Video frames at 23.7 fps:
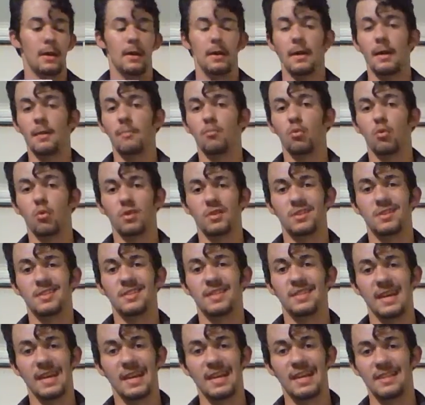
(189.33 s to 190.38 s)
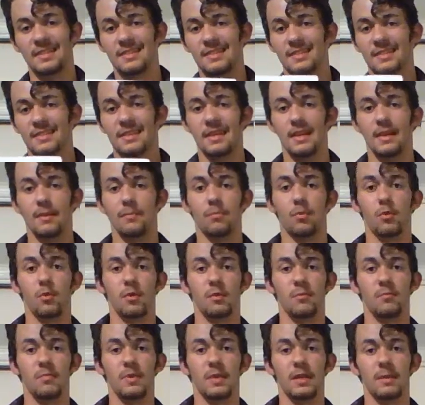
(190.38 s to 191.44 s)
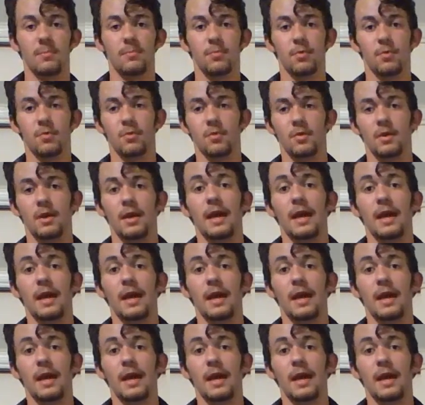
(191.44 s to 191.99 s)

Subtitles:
important dates, important people,